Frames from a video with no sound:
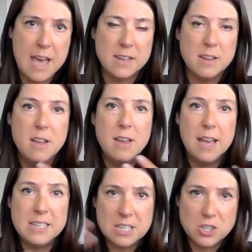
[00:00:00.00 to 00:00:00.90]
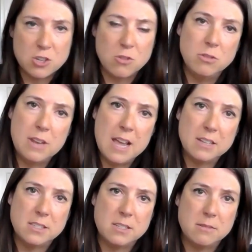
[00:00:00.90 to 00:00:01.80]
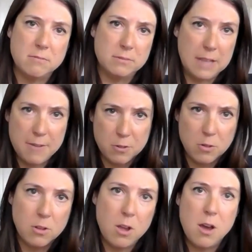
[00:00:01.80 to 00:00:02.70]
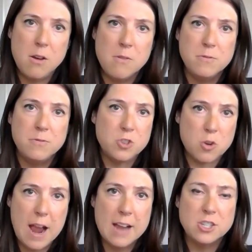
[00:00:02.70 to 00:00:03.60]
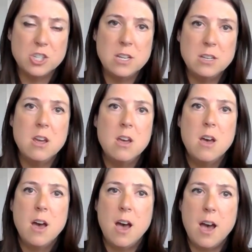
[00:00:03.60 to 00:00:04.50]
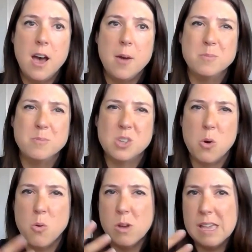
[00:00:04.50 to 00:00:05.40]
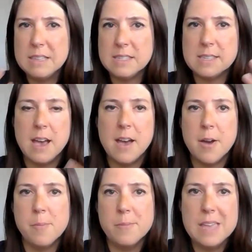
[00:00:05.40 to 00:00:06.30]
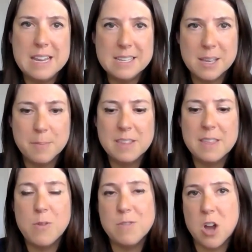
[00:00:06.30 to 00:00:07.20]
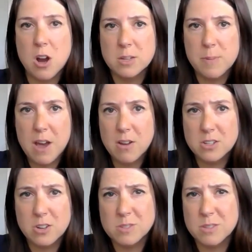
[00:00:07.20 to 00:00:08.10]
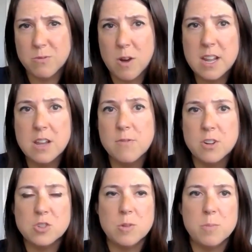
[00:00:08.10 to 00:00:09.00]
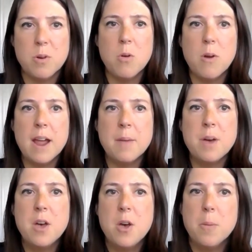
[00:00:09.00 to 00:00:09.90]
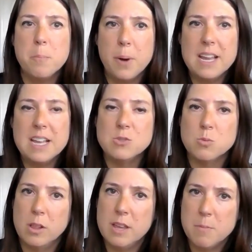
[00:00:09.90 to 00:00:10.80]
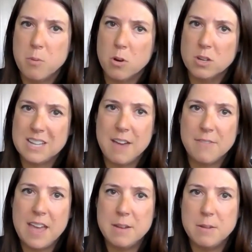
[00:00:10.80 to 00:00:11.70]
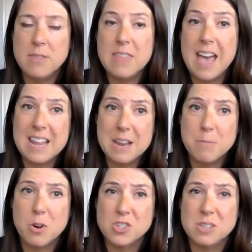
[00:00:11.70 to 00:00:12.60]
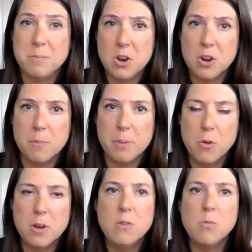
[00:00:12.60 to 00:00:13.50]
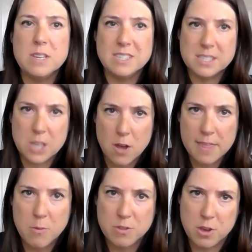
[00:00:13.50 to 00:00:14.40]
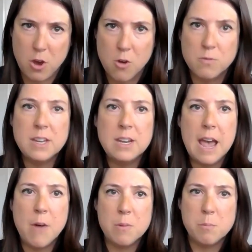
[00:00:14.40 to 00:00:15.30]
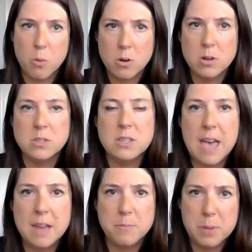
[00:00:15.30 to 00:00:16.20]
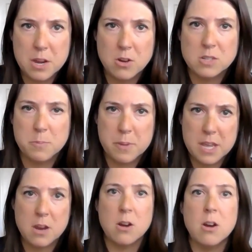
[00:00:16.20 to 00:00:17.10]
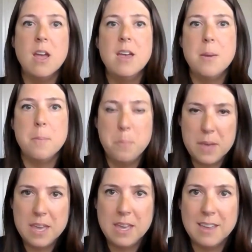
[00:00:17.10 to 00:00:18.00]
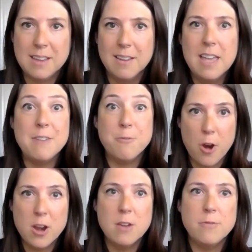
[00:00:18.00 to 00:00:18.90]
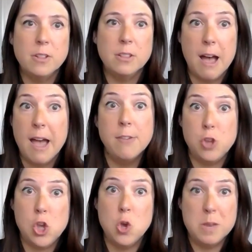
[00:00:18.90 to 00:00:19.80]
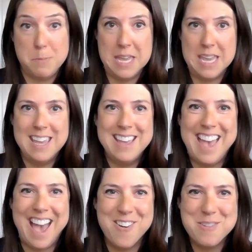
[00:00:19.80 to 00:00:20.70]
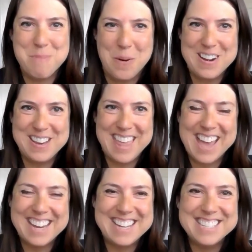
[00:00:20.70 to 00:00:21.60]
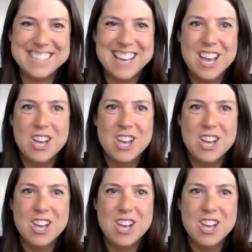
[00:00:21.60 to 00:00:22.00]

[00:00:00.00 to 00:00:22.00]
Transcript: that additional next level of traction. So it is something that we've talked about in terms of running a virtual program, but it's really important to have that in-person peer component. We saw that with COVID, how important that peer-to-peer being in front of a live human being, how important that is.